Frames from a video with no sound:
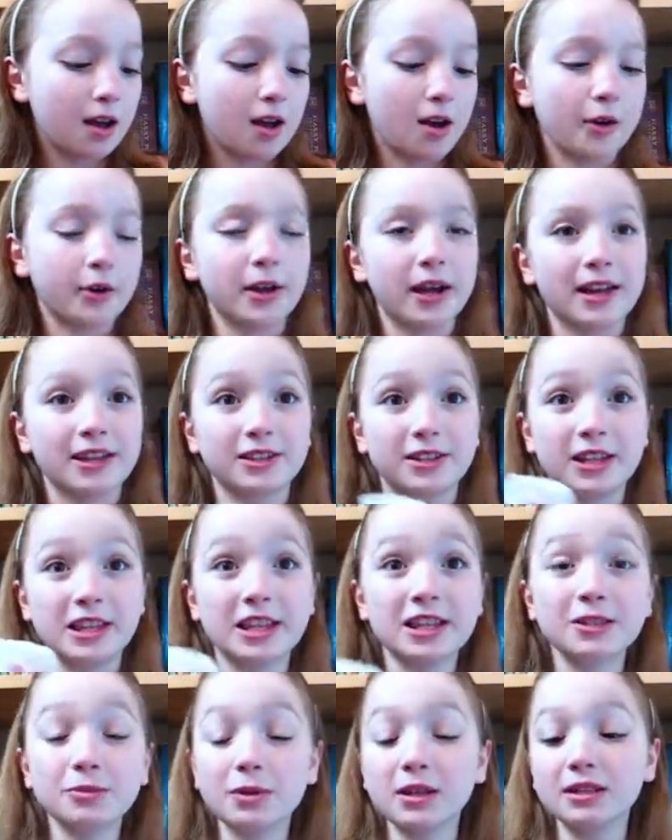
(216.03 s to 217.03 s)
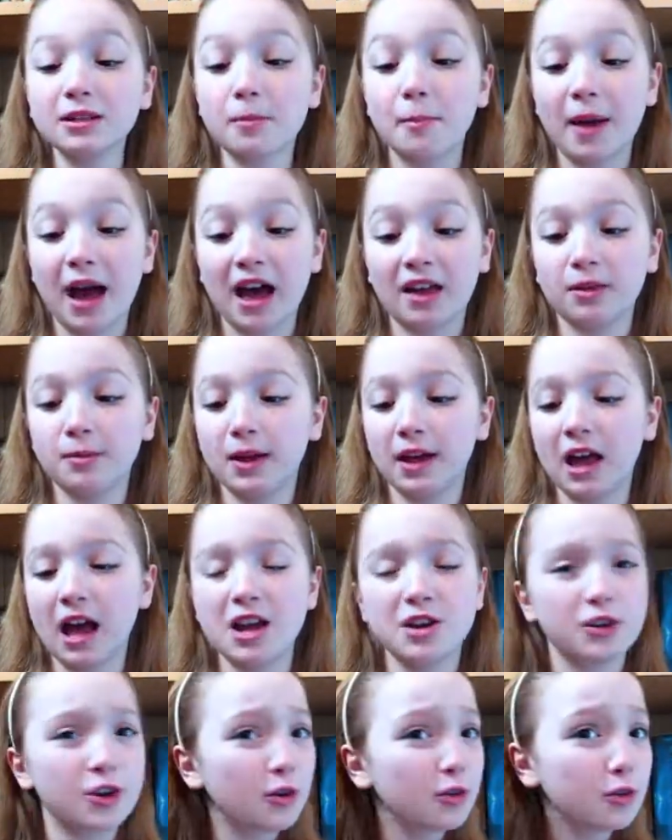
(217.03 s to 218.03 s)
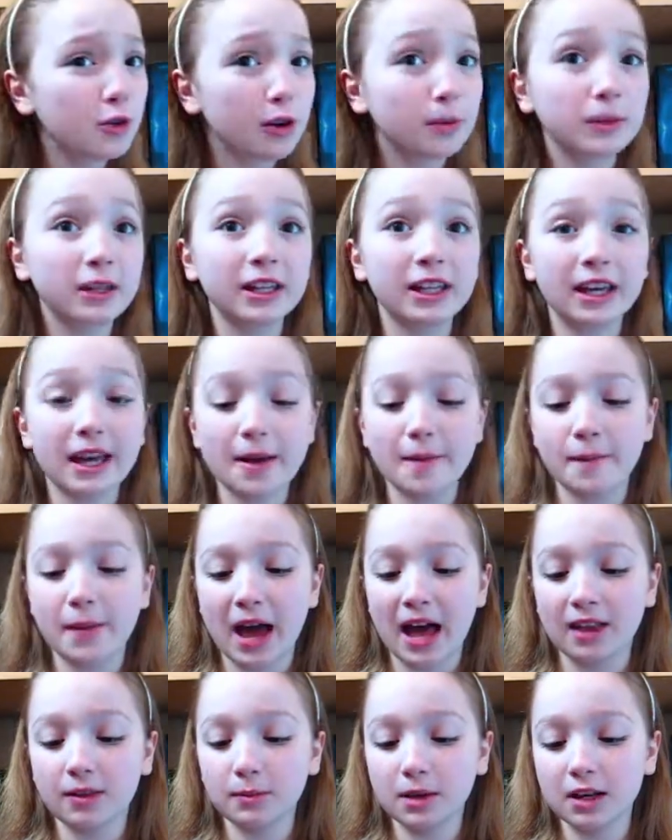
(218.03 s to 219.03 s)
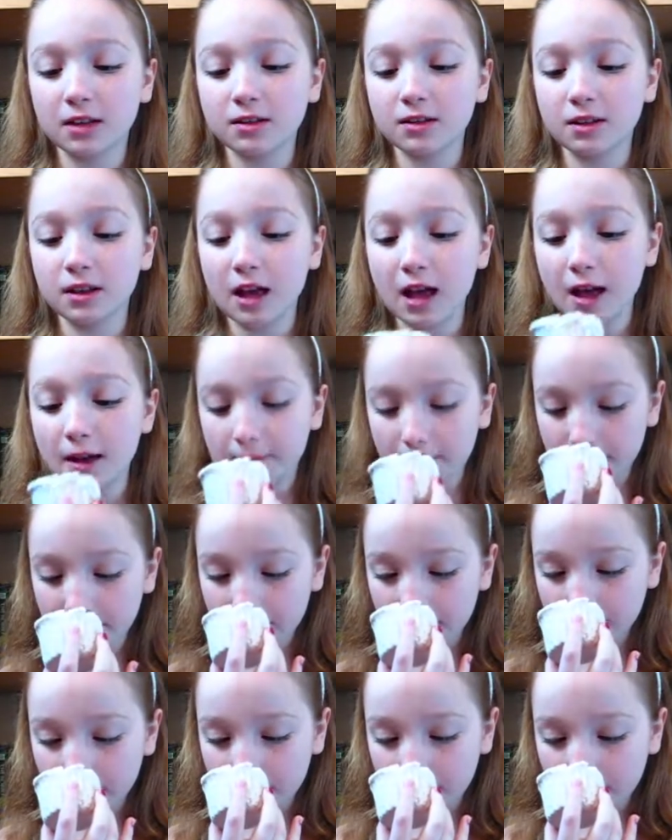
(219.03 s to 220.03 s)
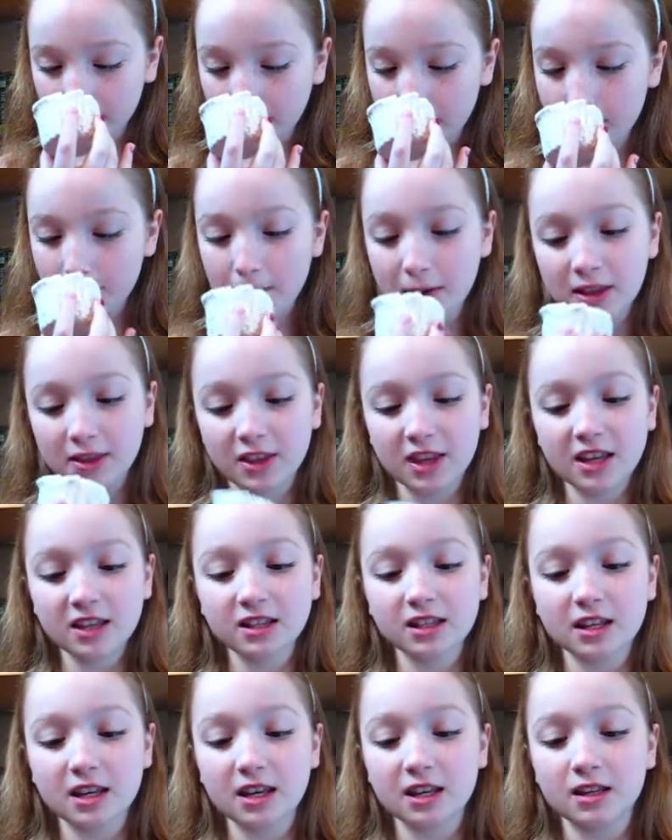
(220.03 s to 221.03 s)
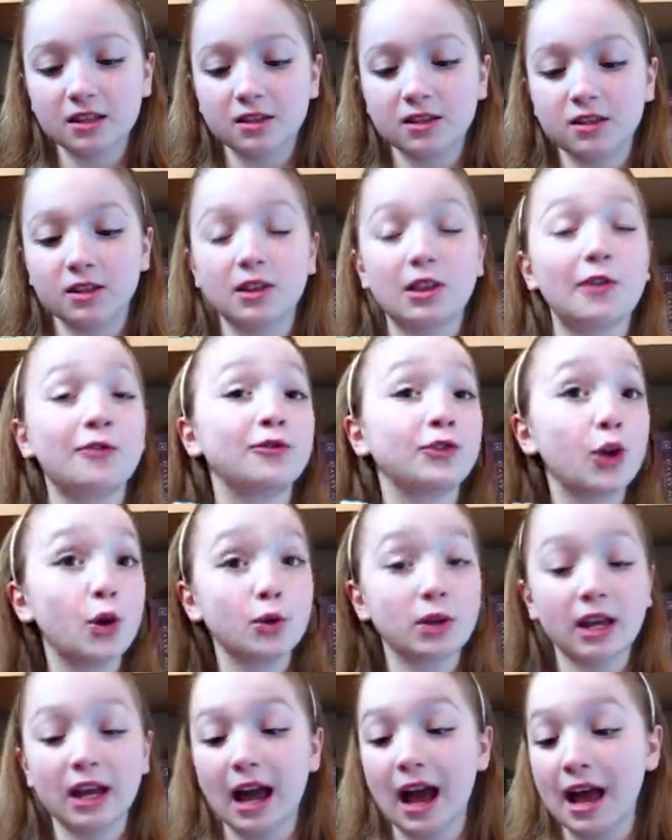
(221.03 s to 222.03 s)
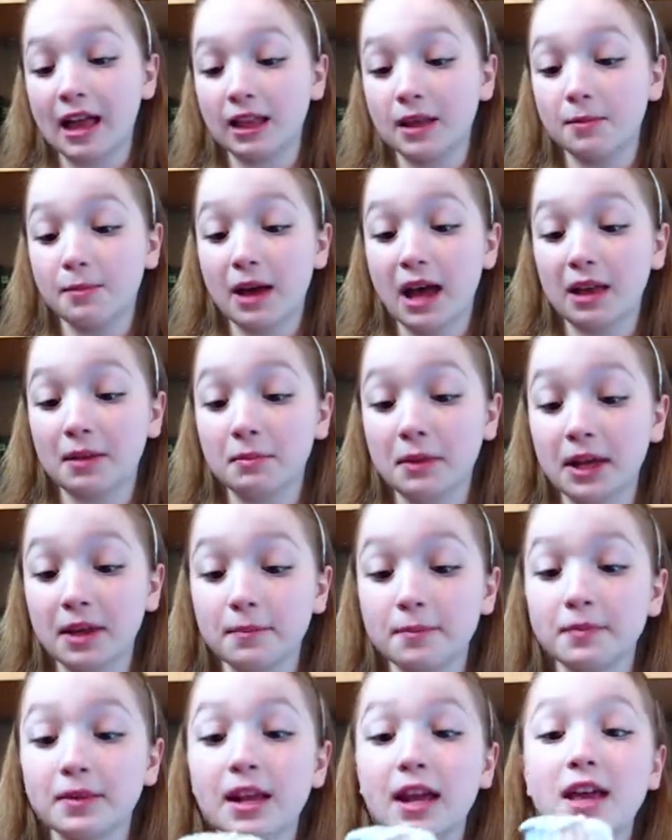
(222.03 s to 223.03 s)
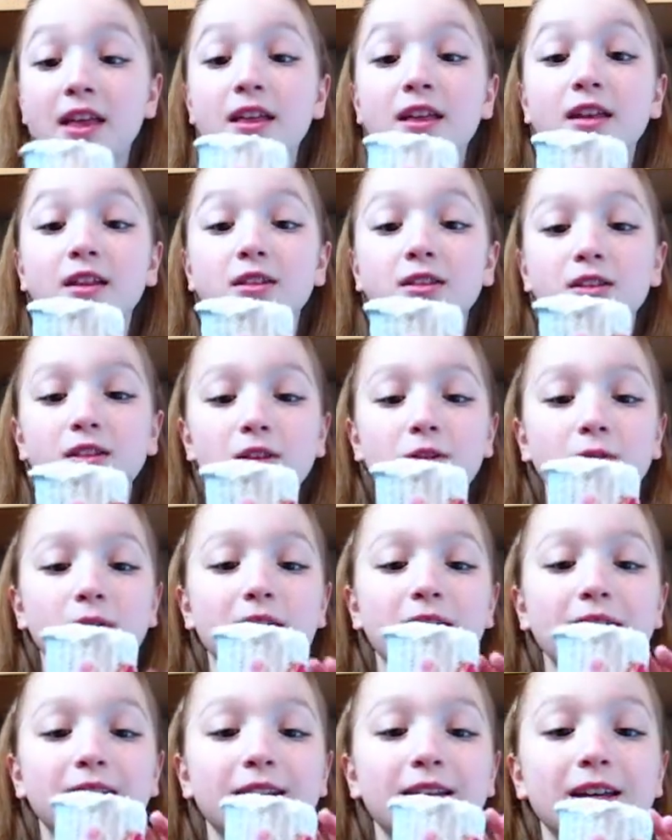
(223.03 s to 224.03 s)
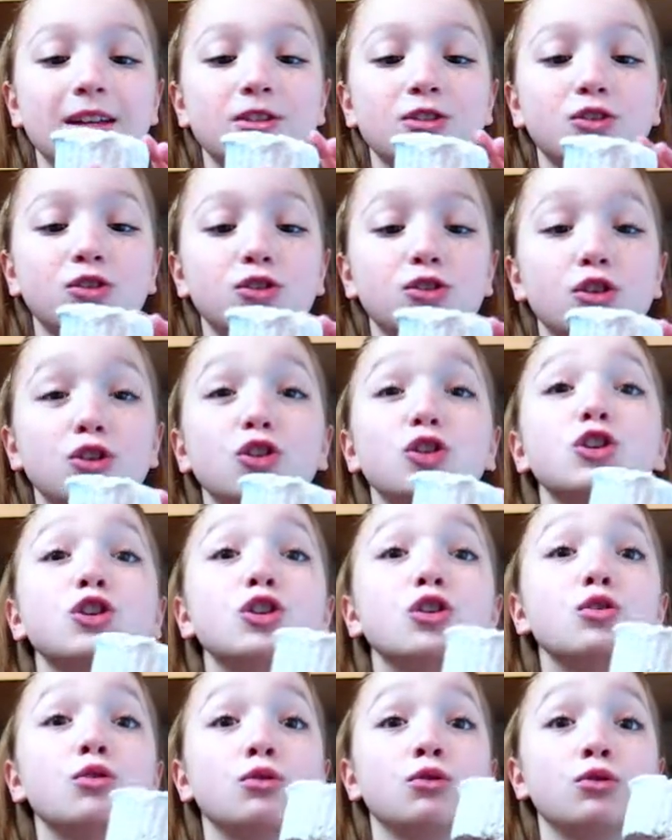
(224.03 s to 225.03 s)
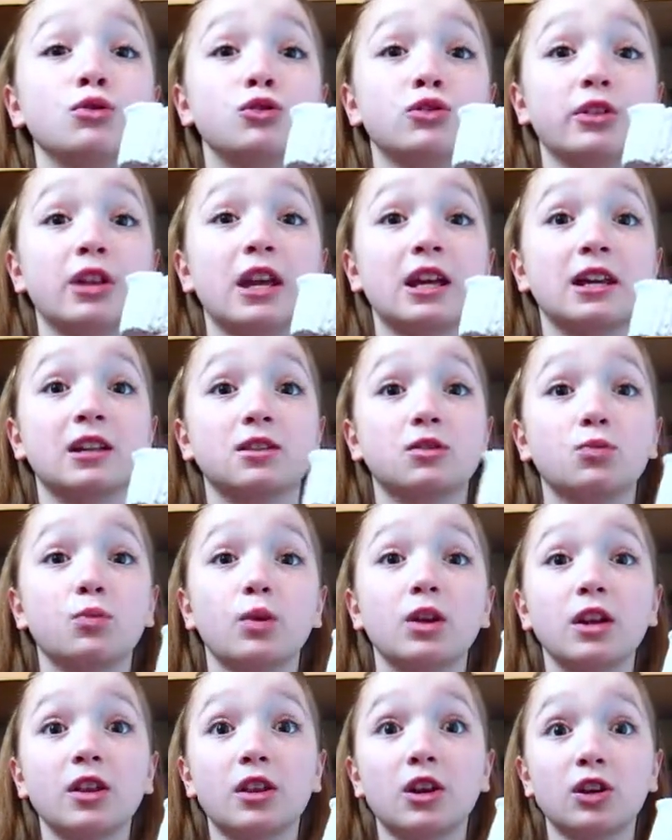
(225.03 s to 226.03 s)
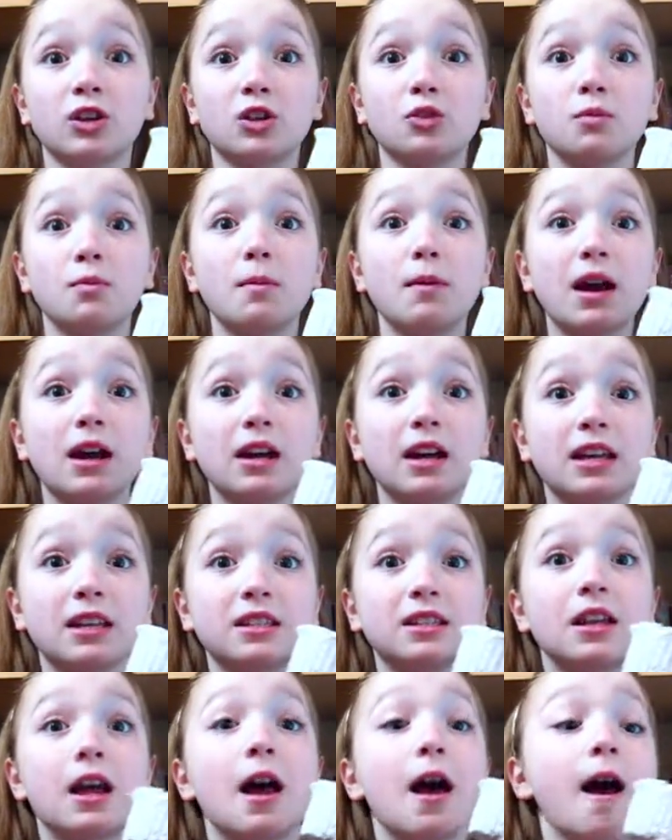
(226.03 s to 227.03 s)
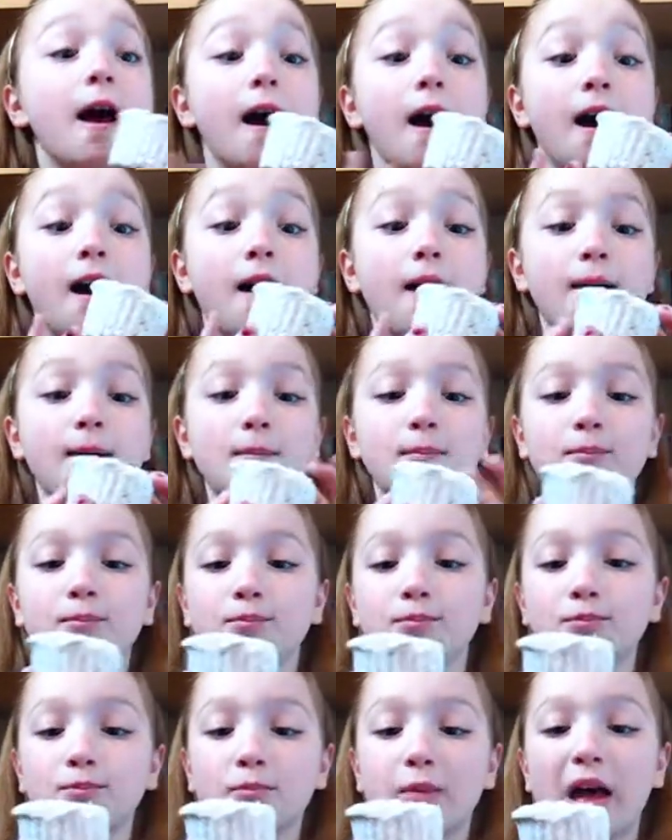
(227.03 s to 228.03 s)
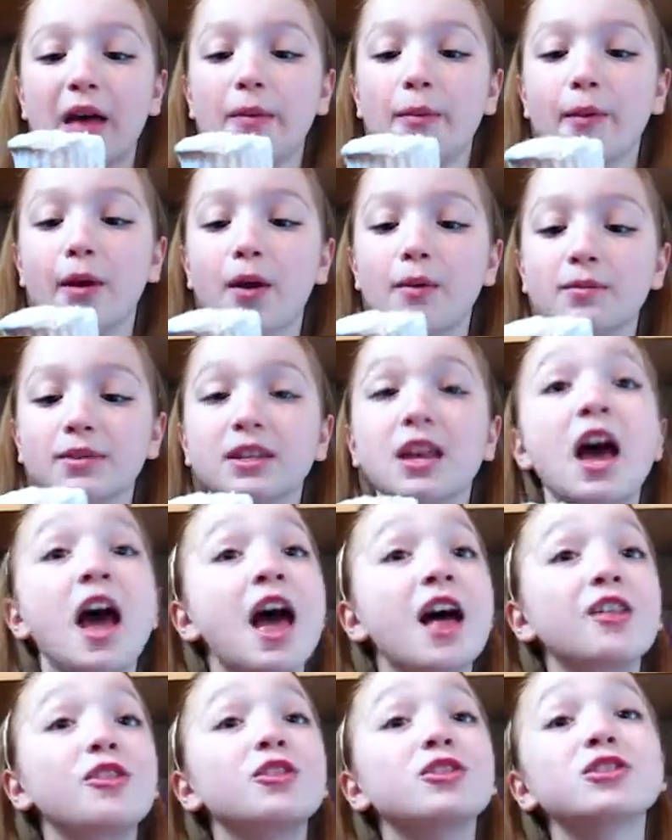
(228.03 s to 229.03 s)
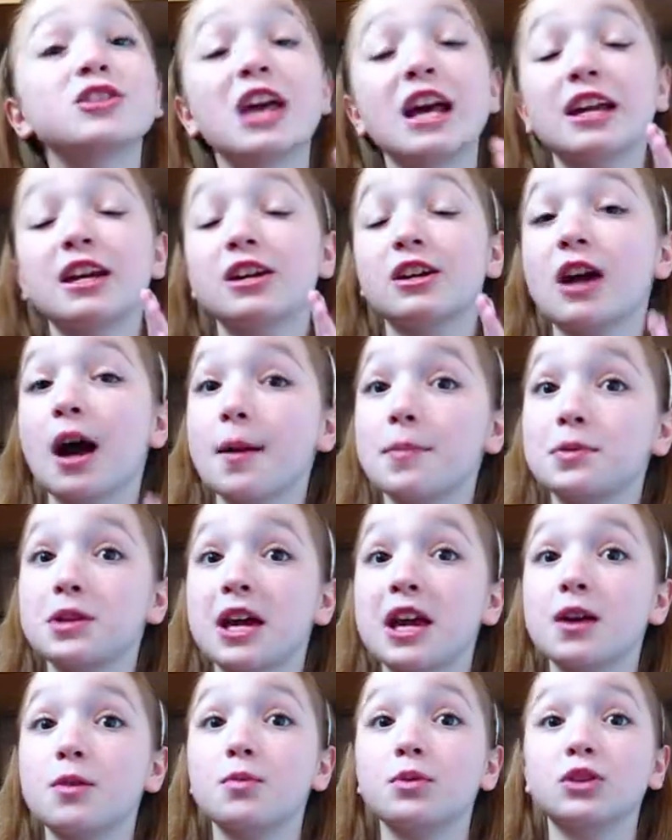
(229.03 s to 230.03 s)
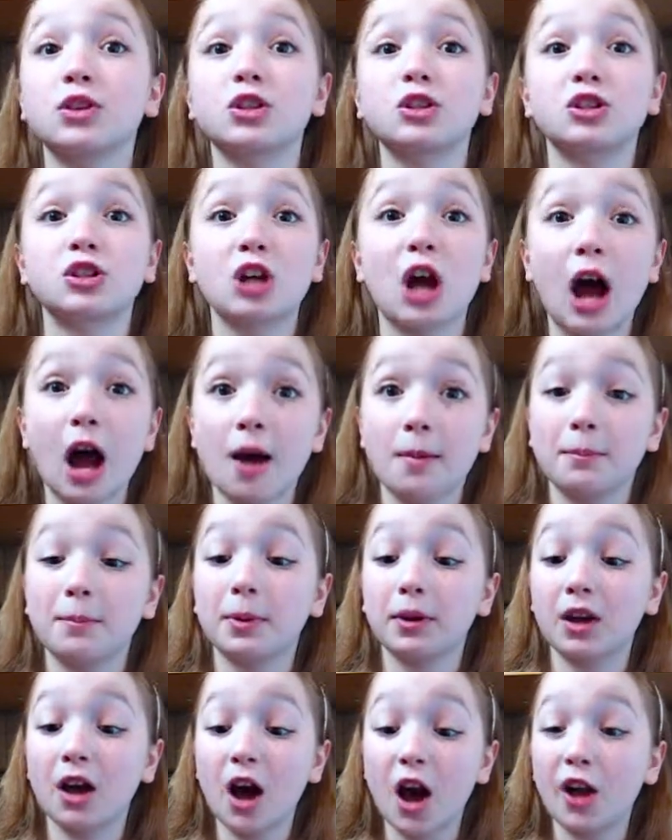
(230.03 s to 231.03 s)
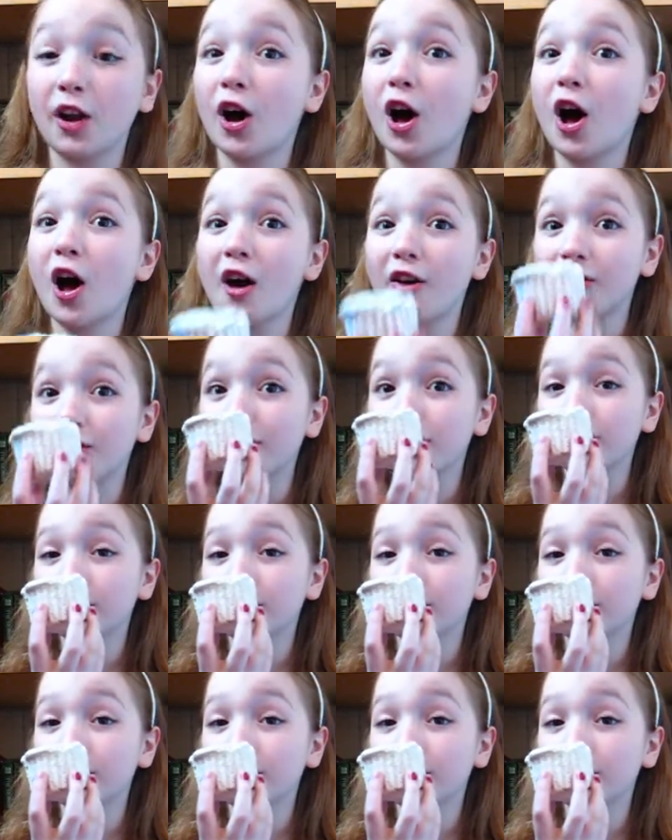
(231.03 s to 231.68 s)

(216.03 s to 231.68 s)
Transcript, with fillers: Okay, so this one's a bath melt. I don't normally get bath melts a lot, but this is the floating island bath melt. You can, it's huge. Like, it's one of their humongous um, bath bombs. It looks like a cupcake with top cut off.